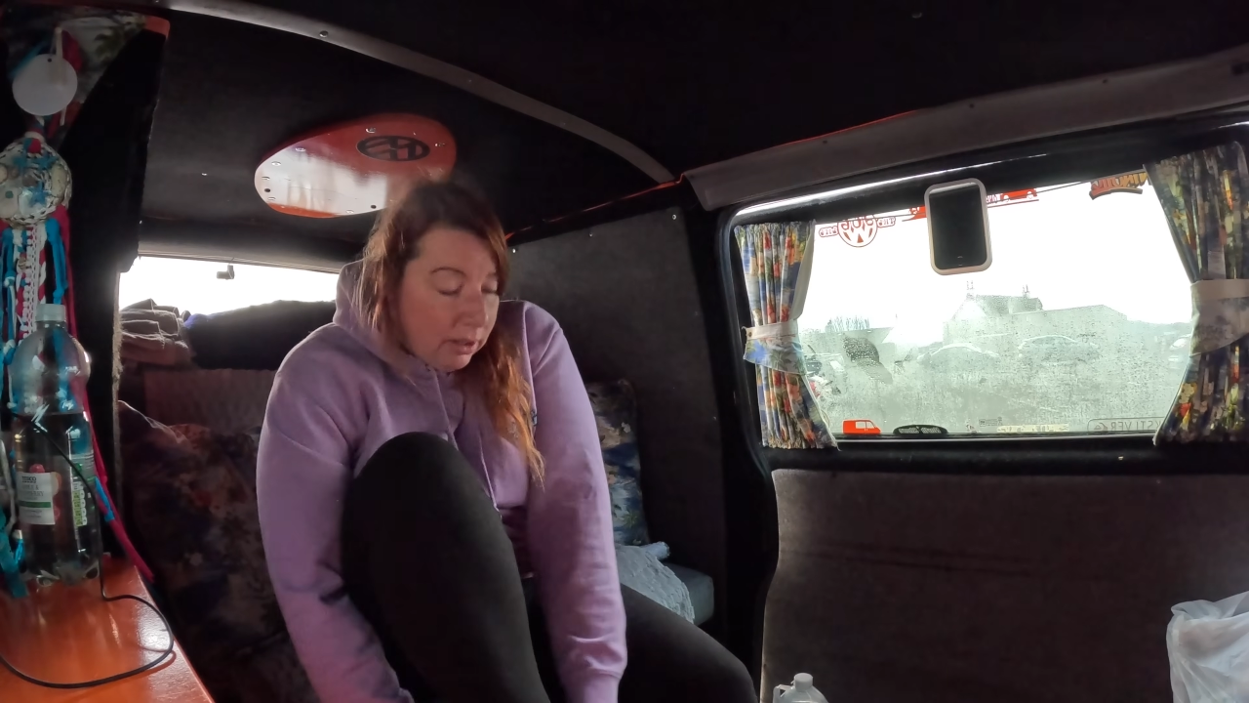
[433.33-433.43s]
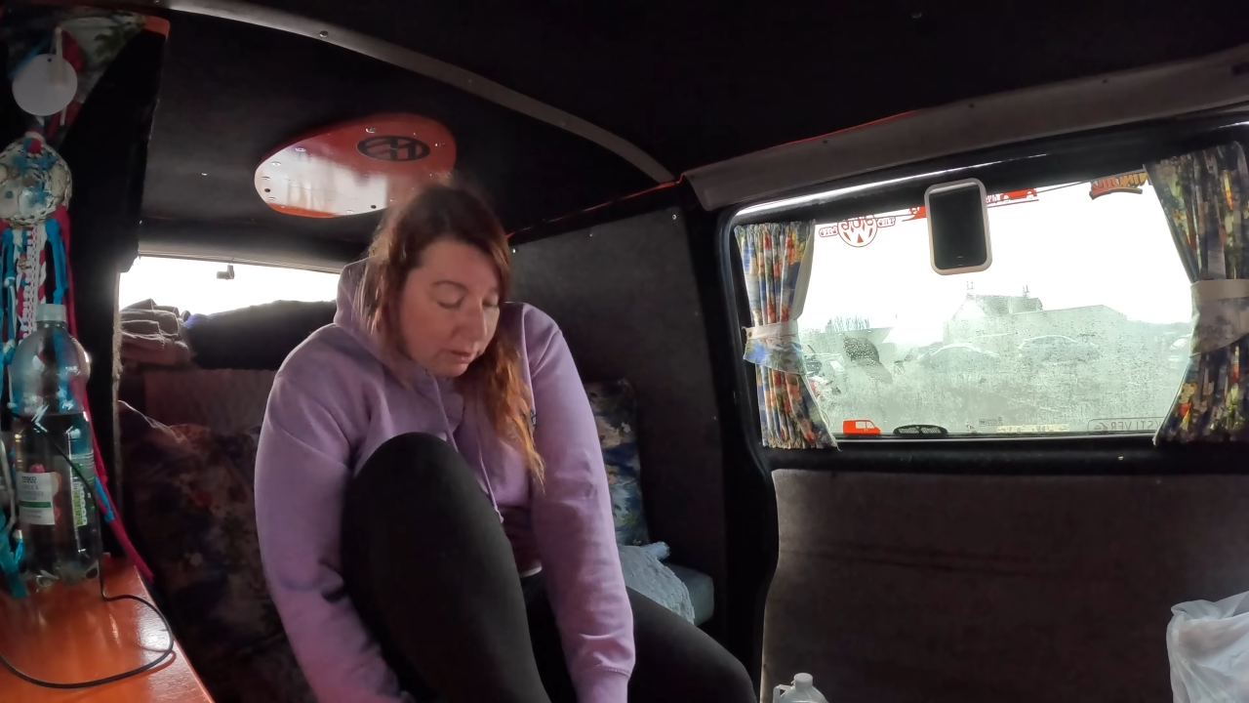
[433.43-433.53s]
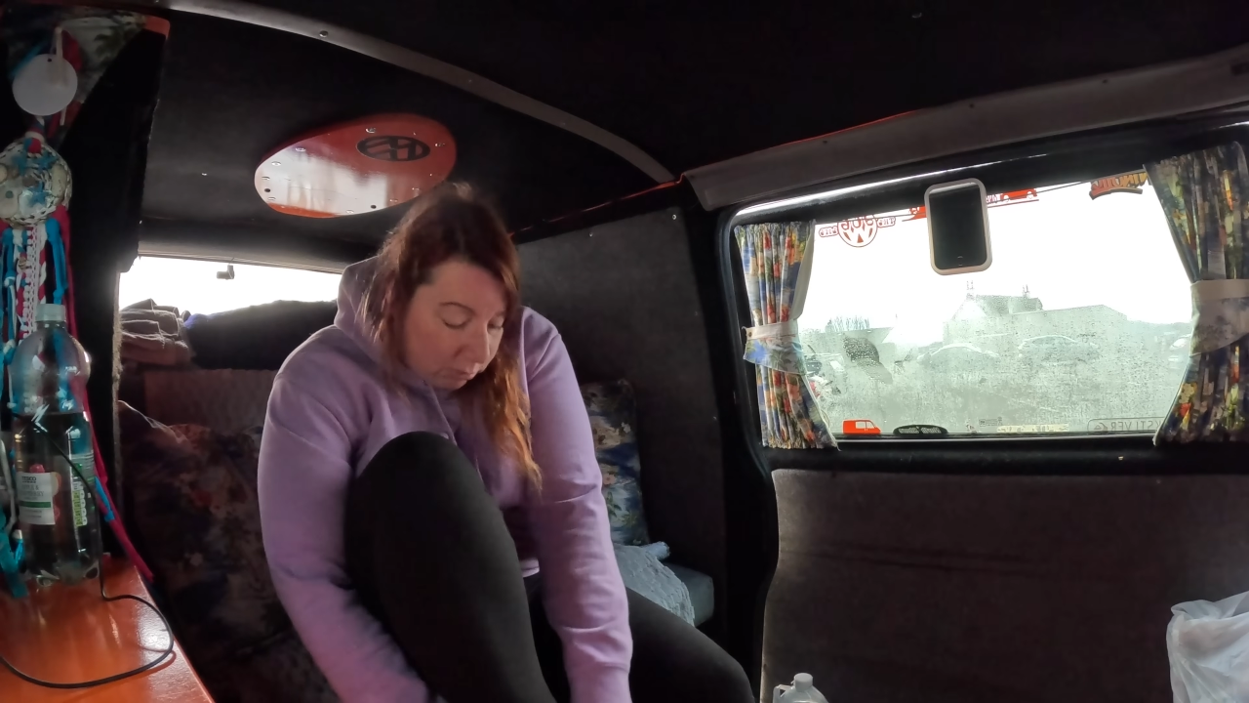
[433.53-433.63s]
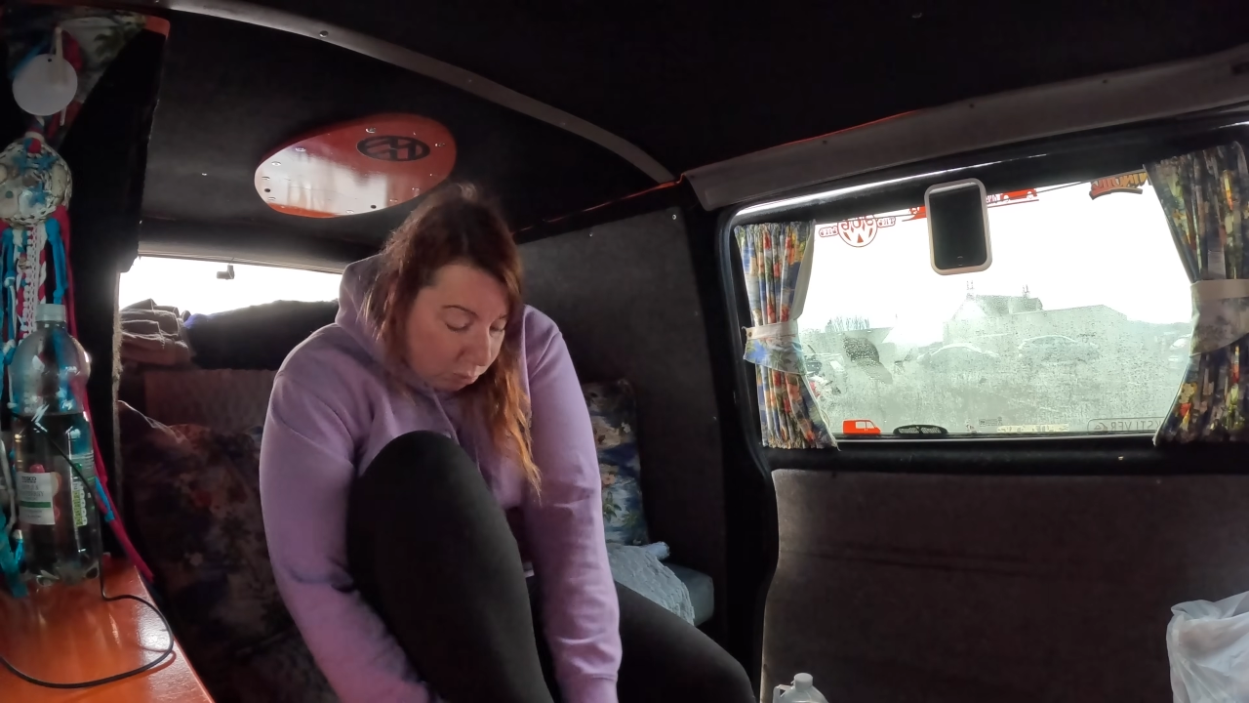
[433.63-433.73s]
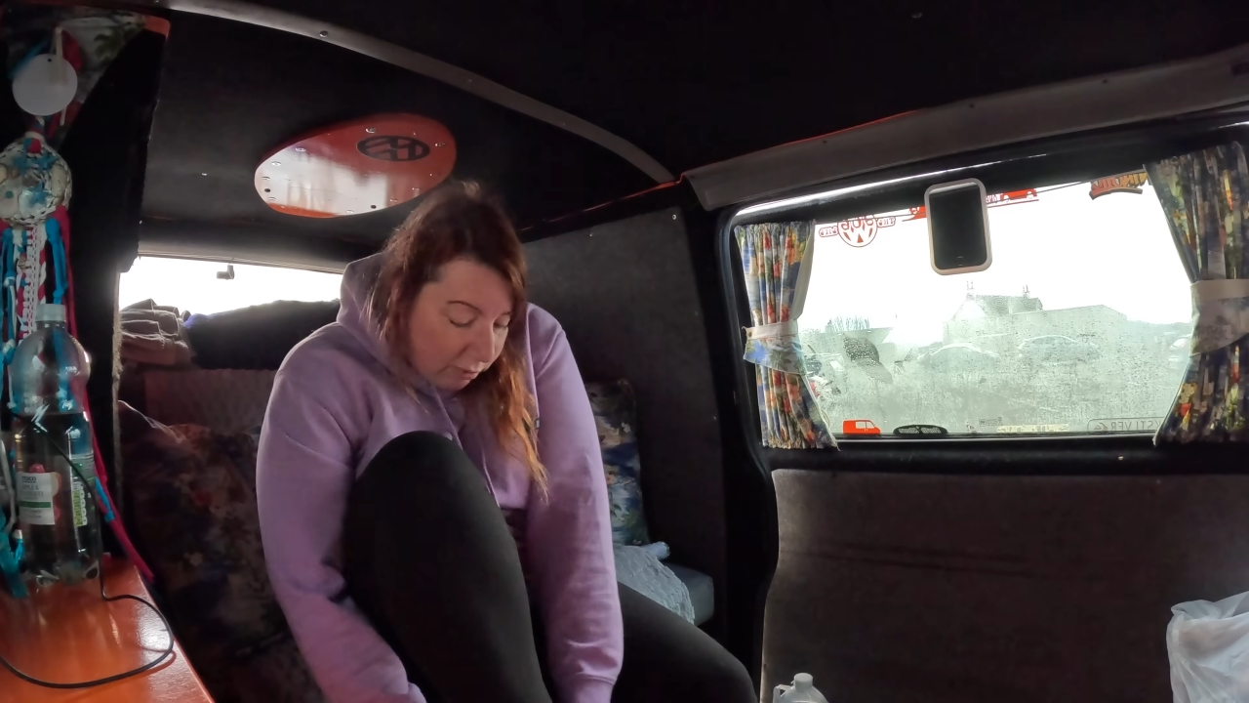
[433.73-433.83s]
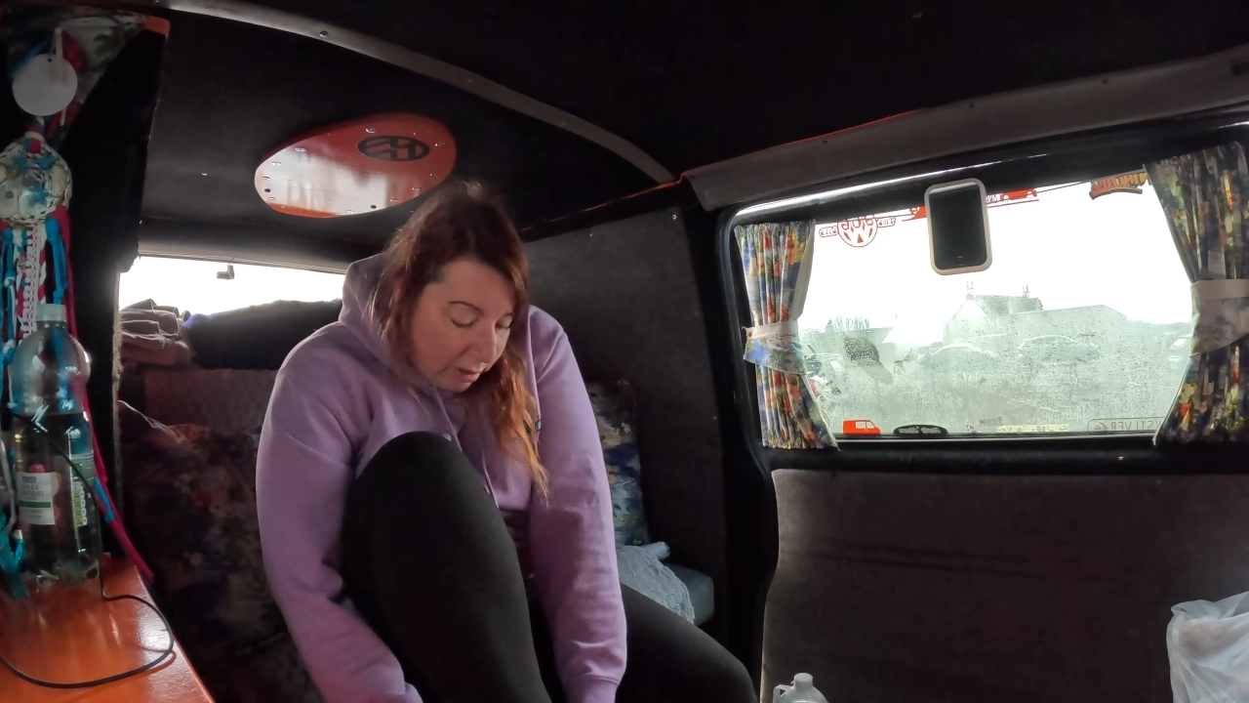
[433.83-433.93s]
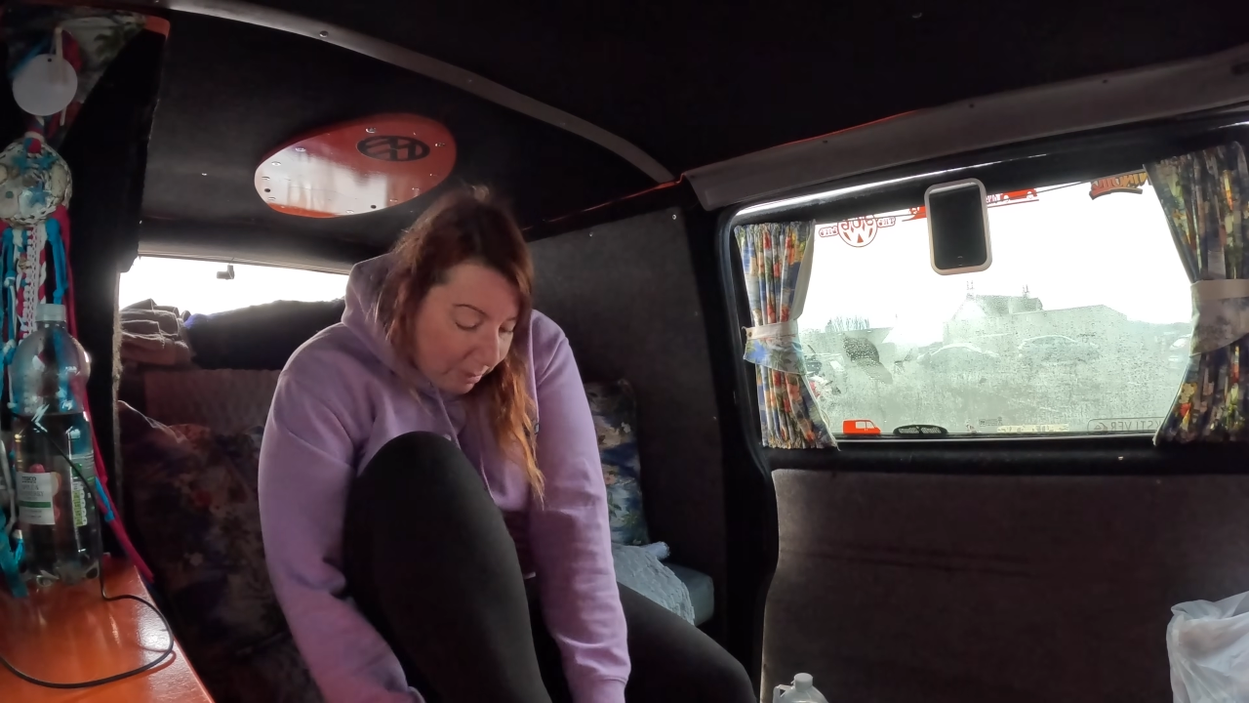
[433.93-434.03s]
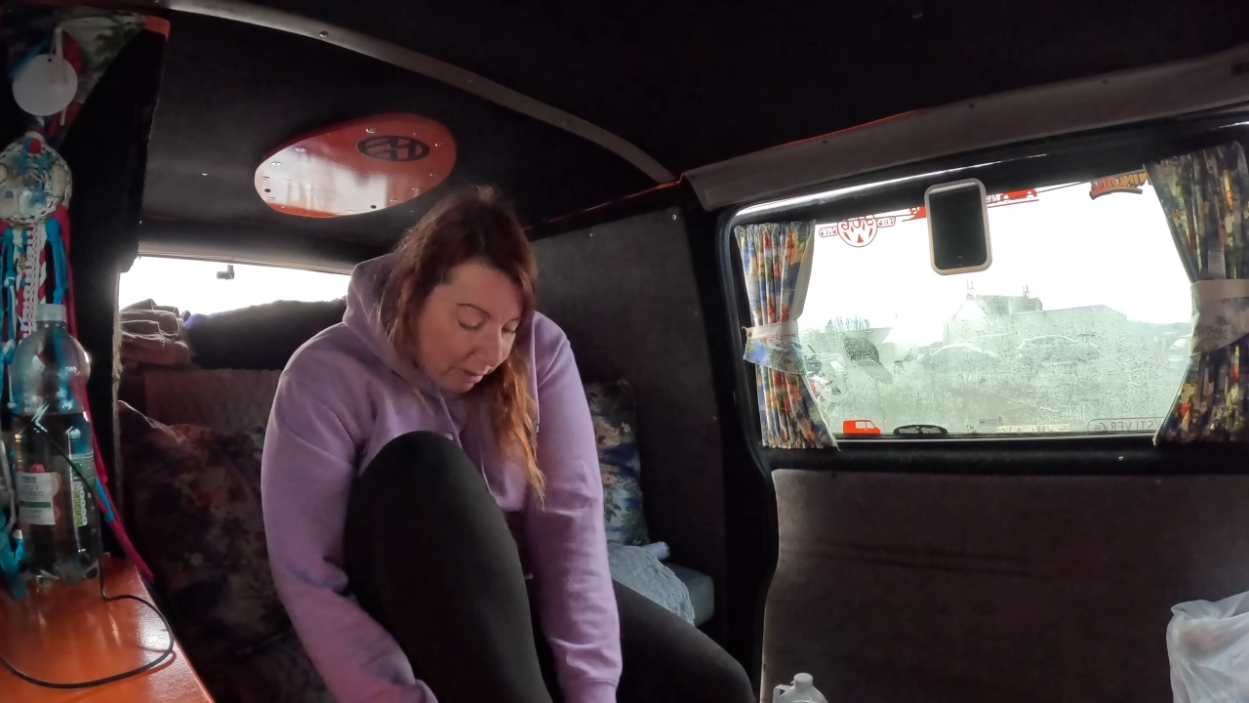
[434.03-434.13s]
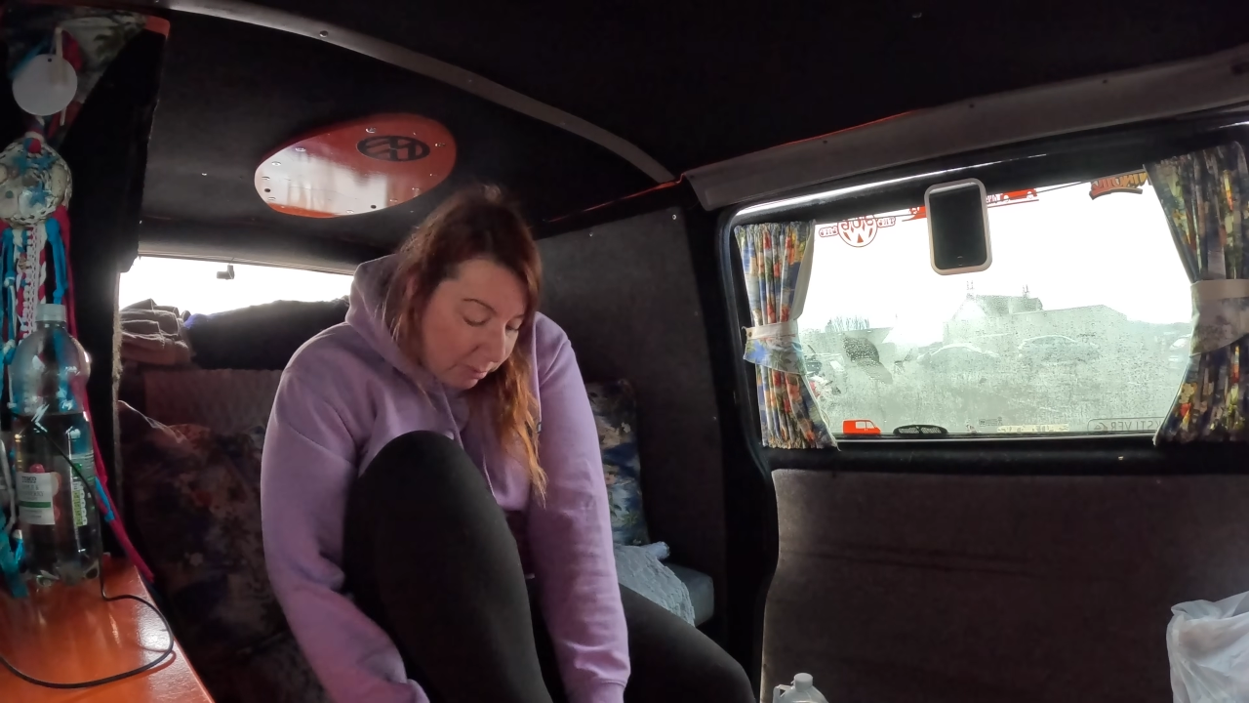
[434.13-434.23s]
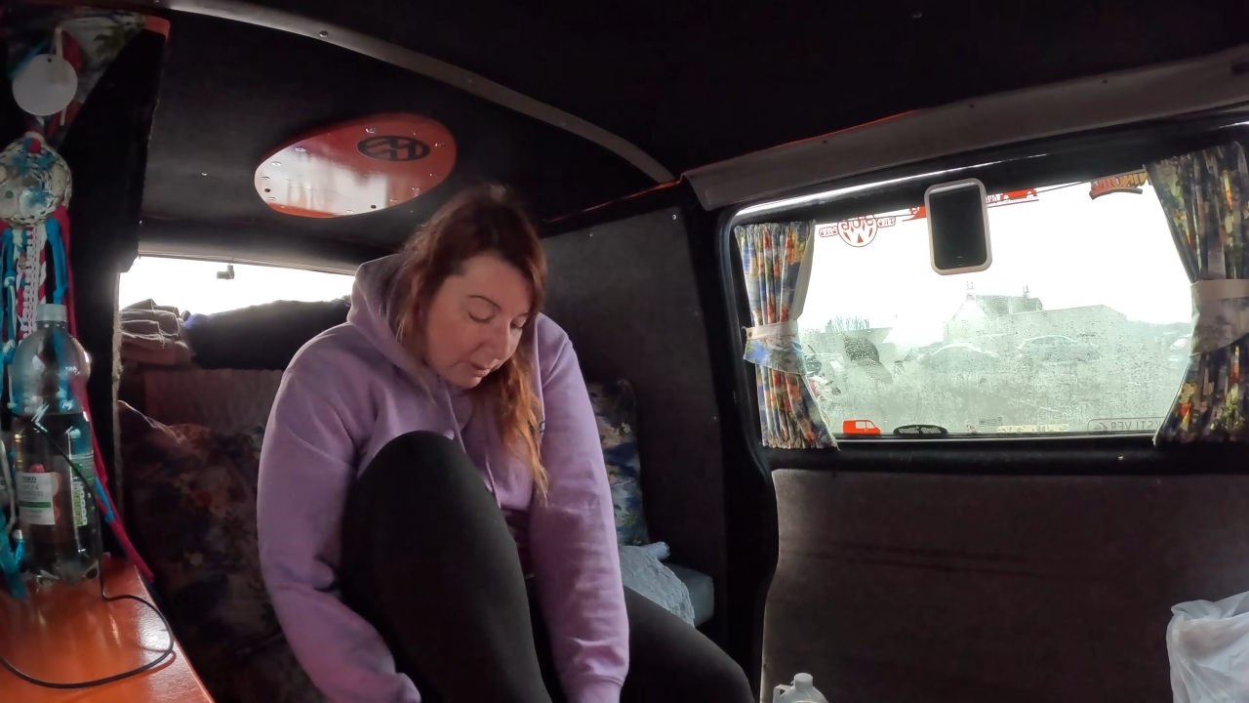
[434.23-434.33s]
And worry
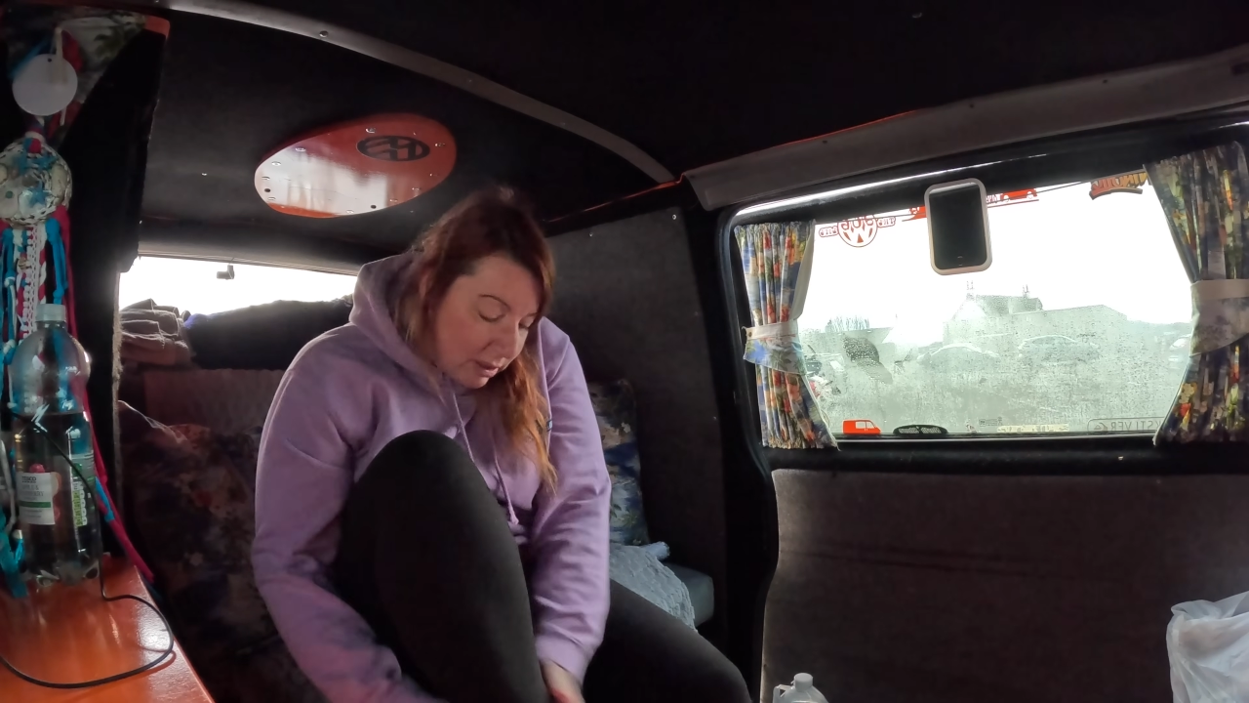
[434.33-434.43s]
about it when the